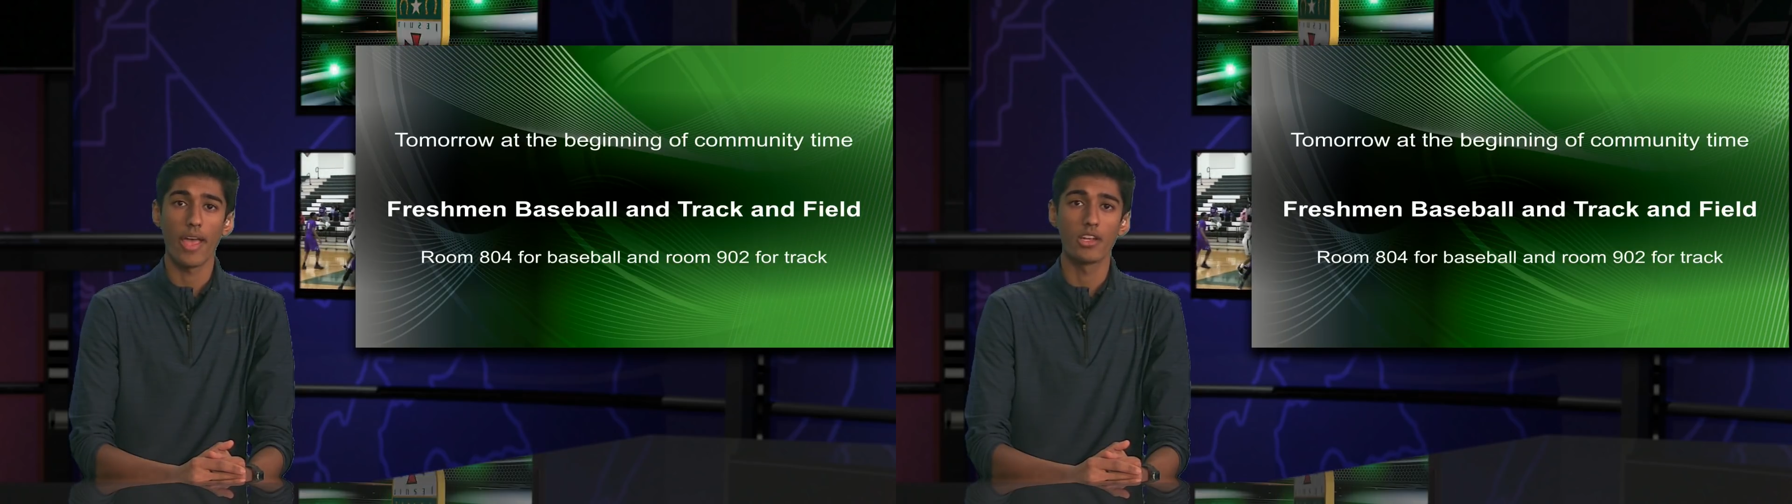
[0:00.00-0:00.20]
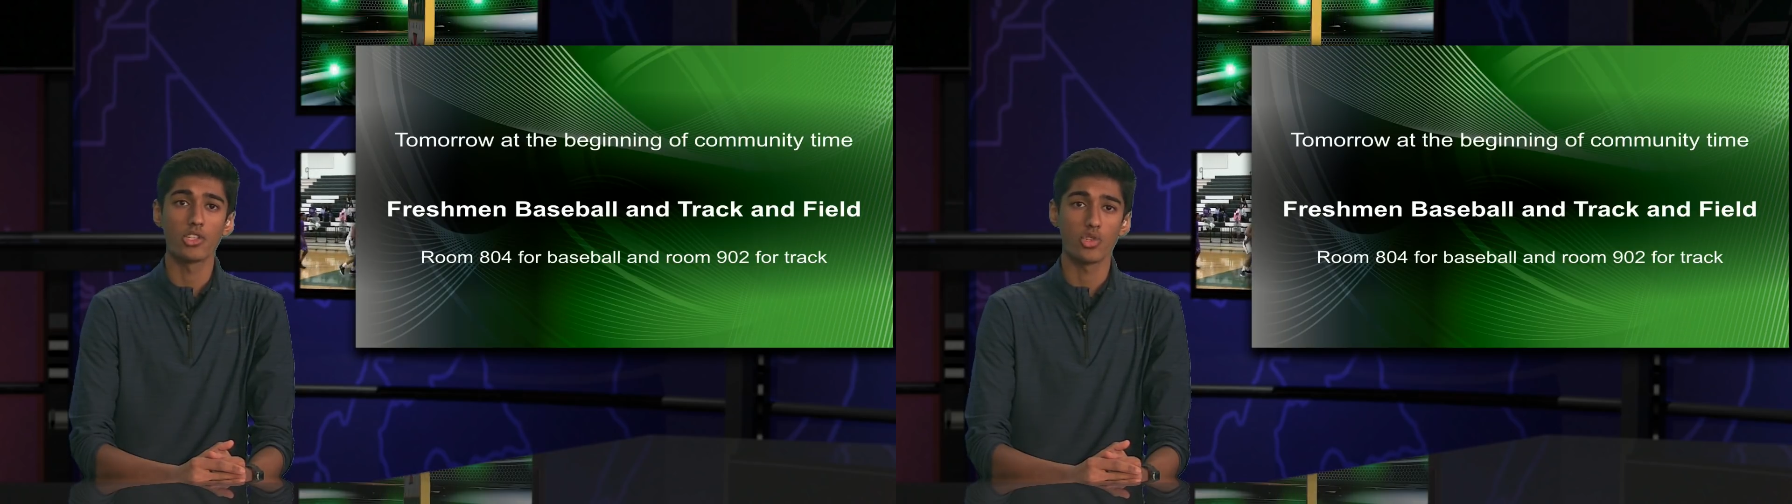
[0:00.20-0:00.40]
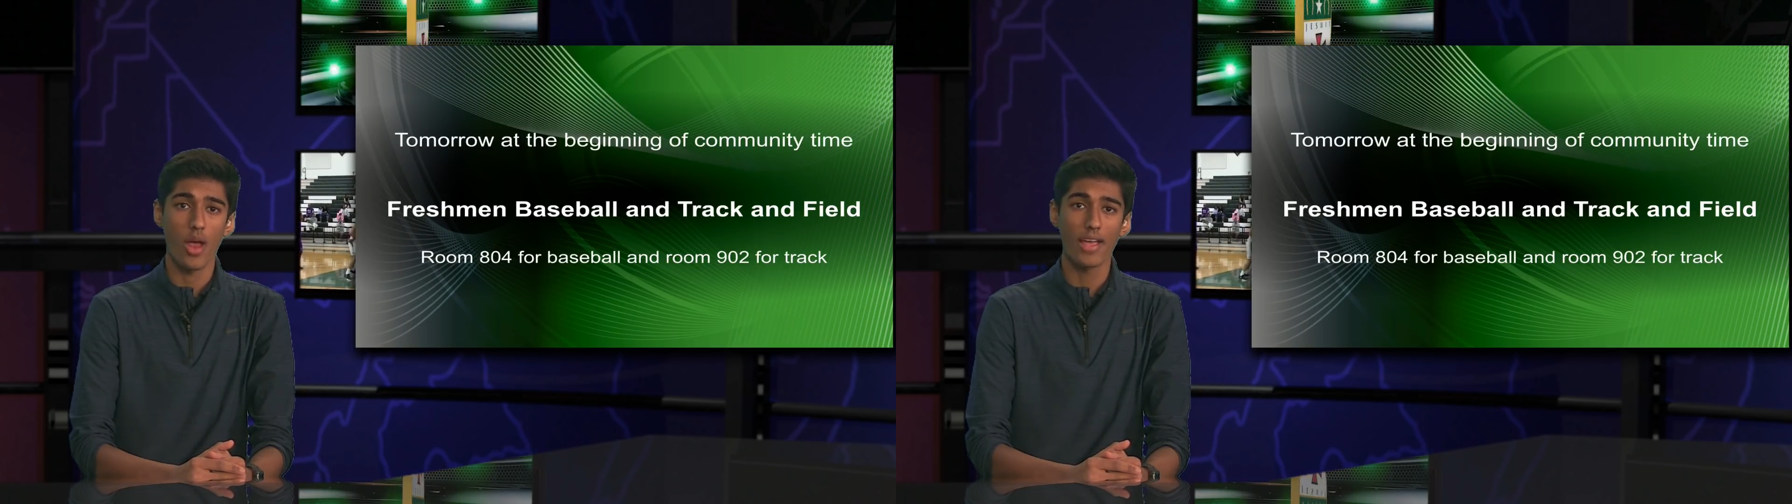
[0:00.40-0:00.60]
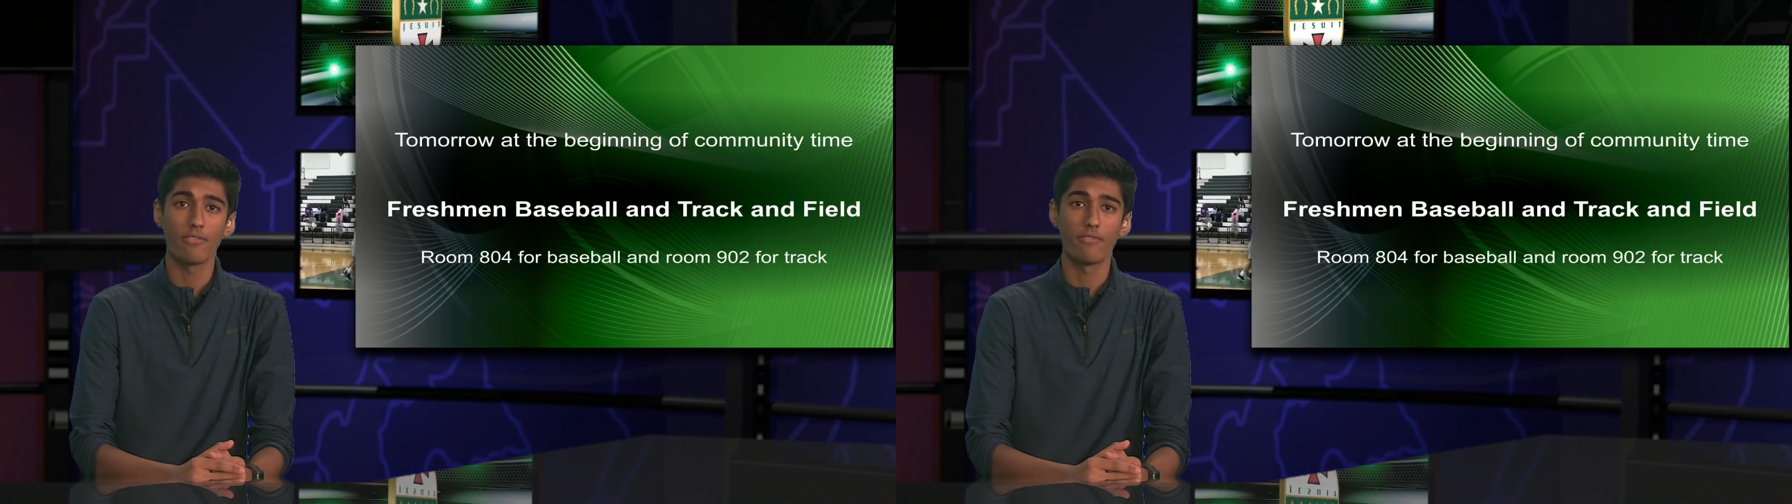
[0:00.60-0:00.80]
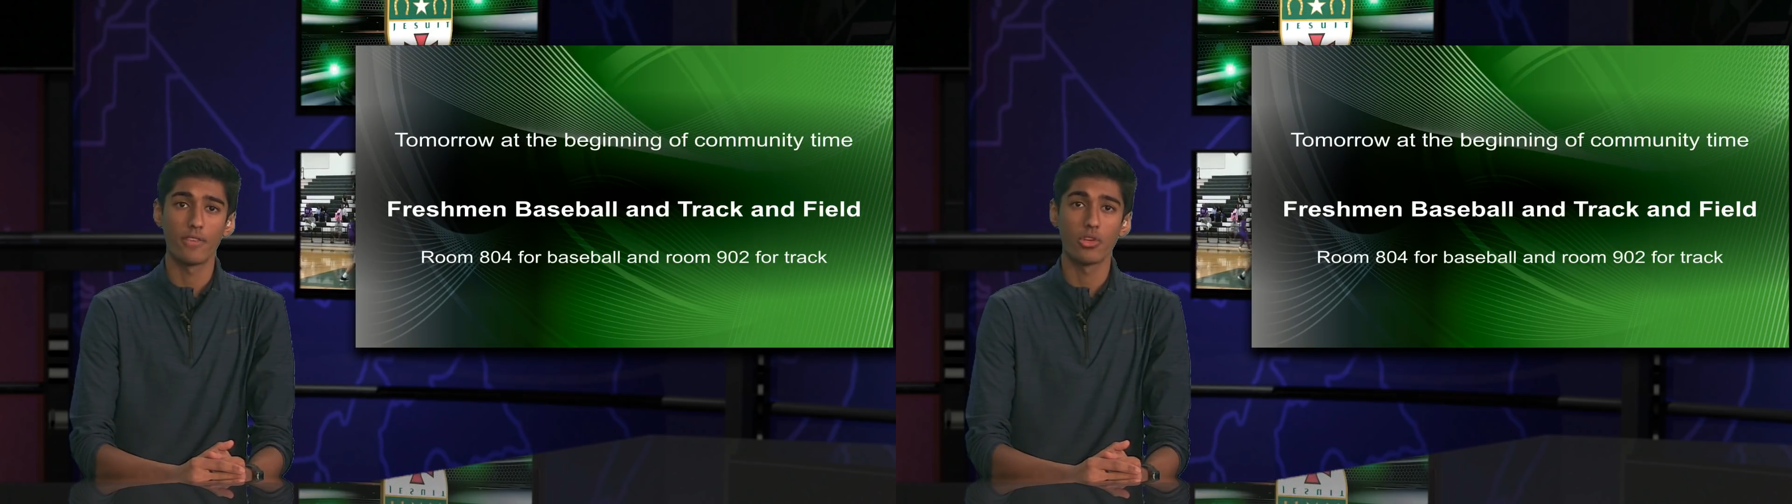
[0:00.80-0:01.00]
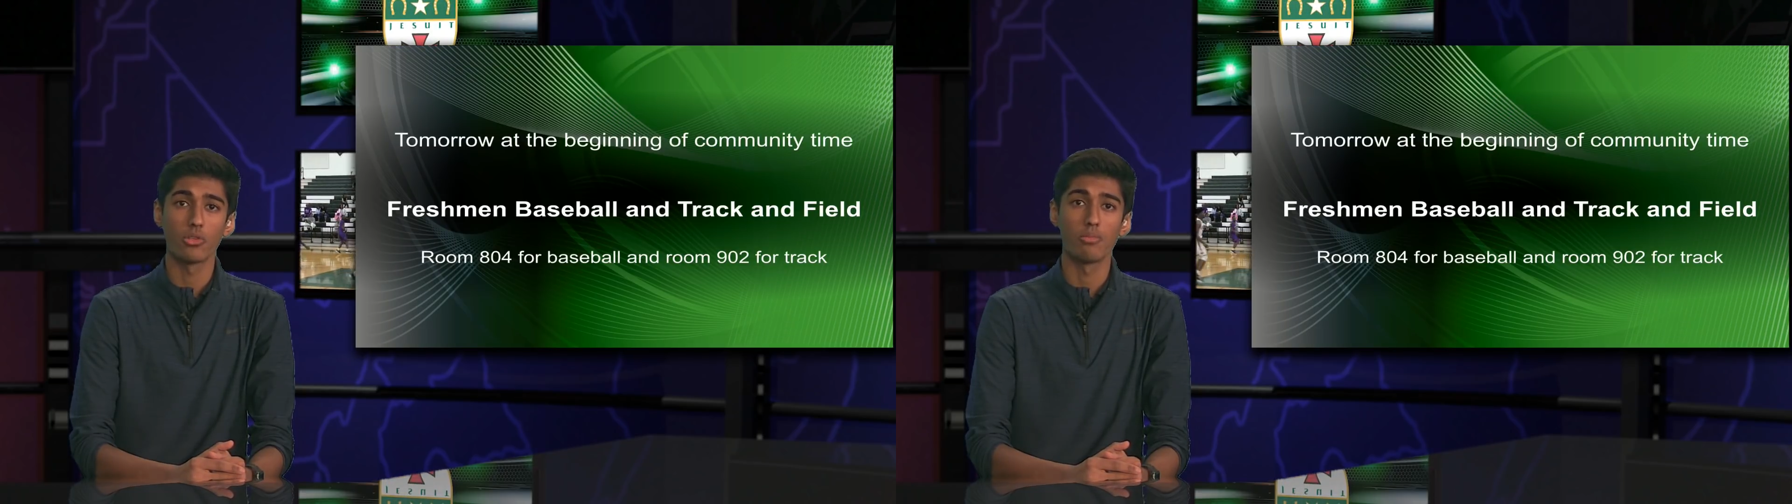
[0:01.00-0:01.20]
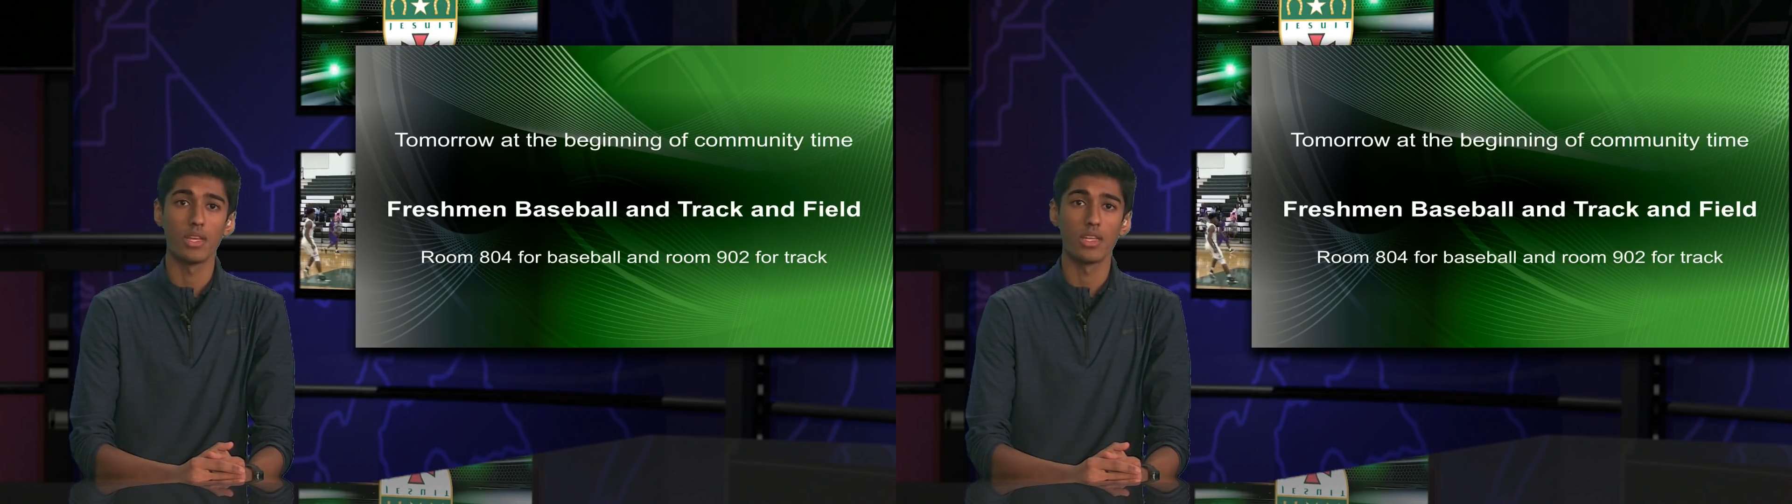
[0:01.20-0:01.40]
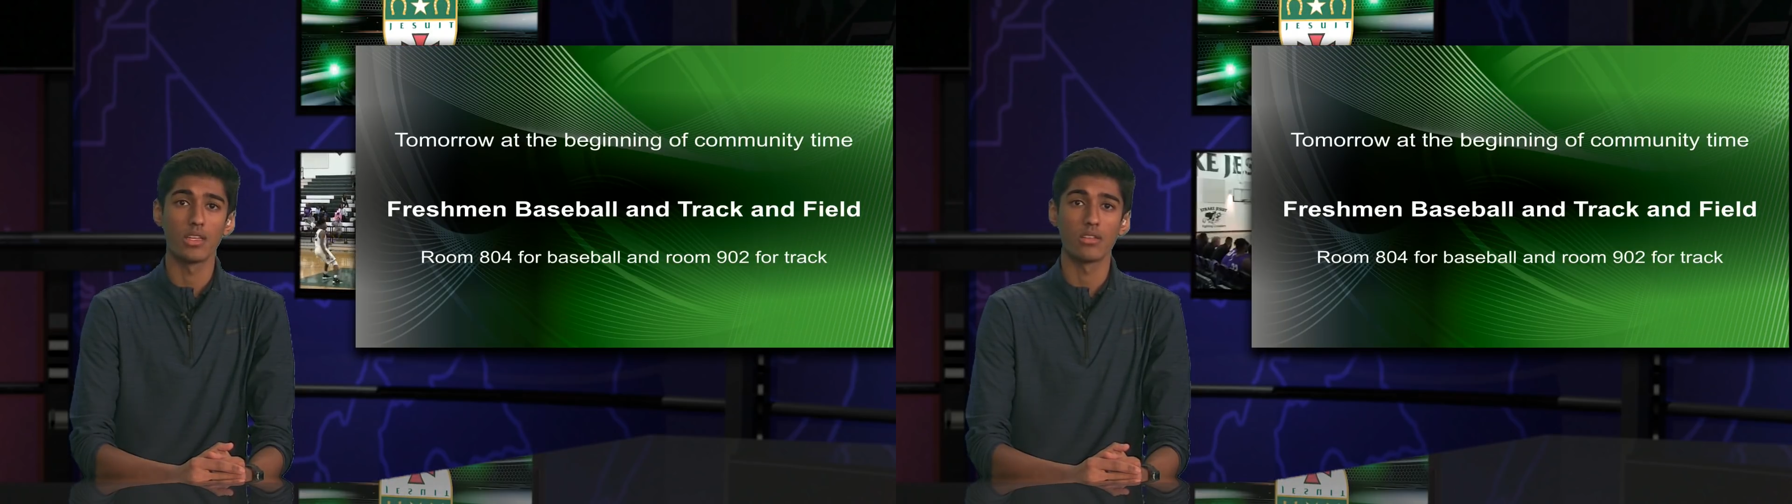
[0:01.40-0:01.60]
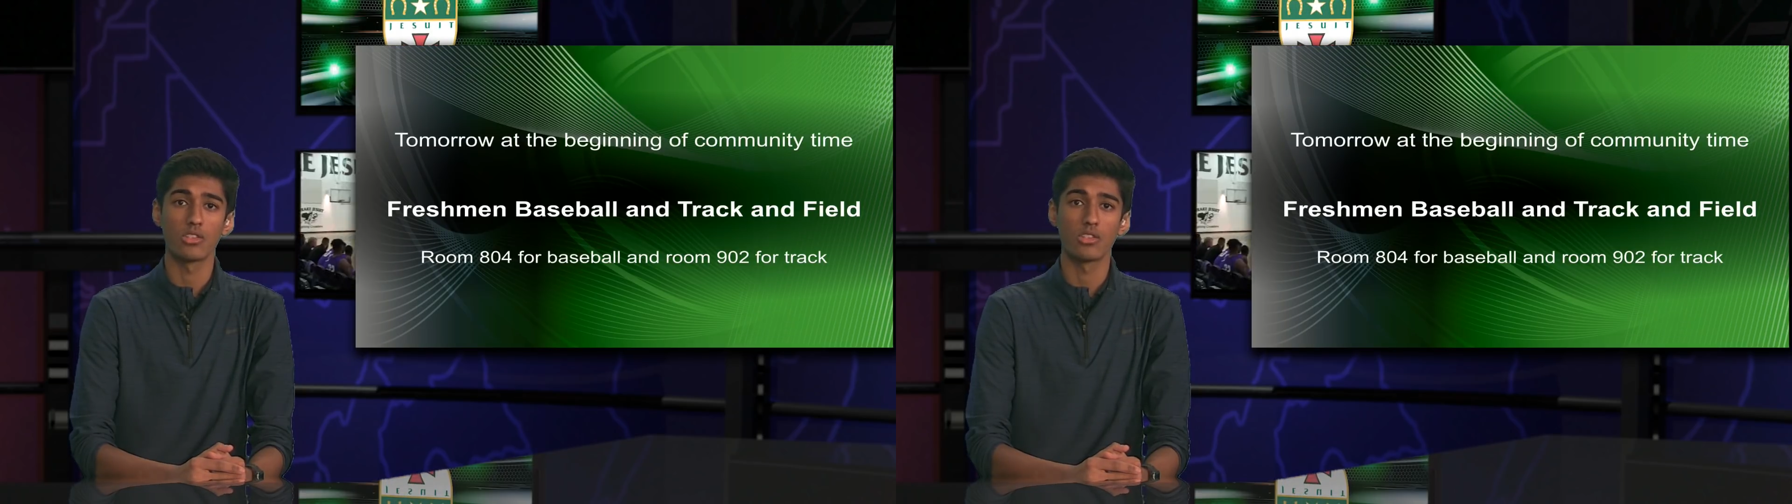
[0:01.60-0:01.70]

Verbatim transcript: and track and field meeting